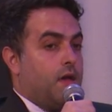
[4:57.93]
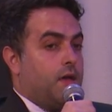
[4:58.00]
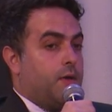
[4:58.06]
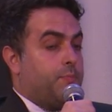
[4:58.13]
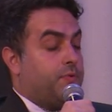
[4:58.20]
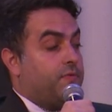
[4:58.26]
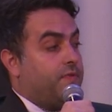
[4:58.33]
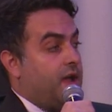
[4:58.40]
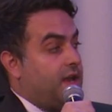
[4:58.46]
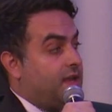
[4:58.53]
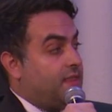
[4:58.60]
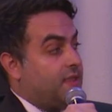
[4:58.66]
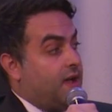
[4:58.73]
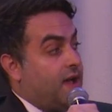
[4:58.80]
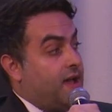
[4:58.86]

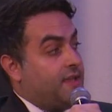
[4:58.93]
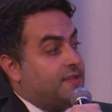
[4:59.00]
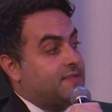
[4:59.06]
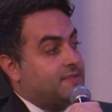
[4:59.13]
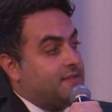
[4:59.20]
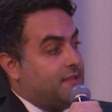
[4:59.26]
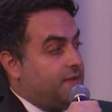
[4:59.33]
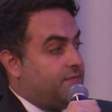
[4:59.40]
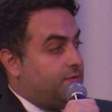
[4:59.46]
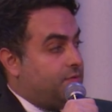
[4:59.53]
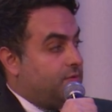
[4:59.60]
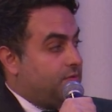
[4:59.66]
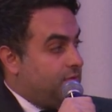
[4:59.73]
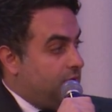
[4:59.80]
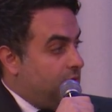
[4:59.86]
providing the highest
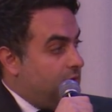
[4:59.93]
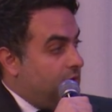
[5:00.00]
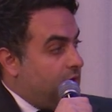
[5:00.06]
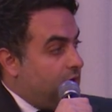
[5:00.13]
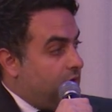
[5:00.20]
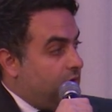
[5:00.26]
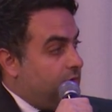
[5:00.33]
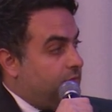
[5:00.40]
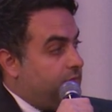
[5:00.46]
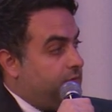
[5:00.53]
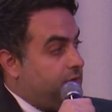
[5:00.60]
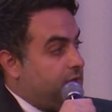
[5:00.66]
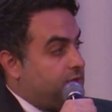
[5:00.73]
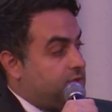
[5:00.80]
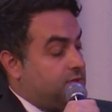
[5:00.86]
level of
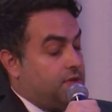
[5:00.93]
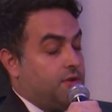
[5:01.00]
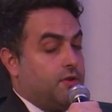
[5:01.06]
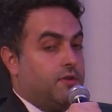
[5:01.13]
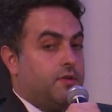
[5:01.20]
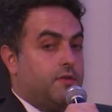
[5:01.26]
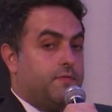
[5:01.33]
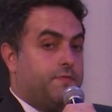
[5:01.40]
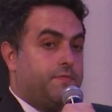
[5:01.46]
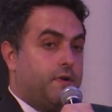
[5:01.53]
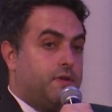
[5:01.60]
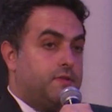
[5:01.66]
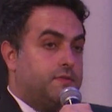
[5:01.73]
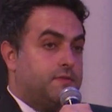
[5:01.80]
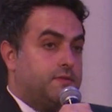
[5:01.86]
security of
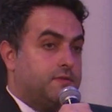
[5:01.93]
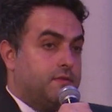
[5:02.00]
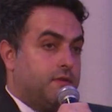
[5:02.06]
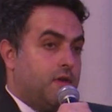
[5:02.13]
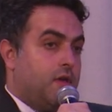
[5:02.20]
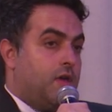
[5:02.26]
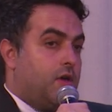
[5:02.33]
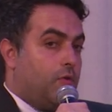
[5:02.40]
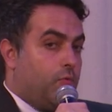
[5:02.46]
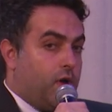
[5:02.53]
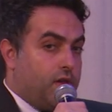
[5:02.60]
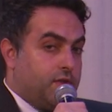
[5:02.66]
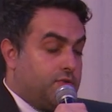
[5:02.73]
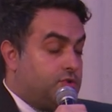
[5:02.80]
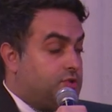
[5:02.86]
funds
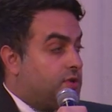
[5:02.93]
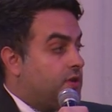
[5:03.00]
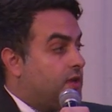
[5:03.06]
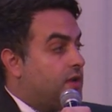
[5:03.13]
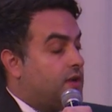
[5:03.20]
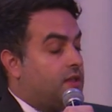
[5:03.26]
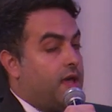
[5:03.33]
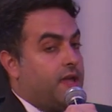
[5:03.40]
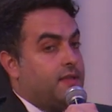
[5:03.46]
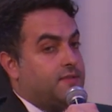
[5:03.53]
while ensuring client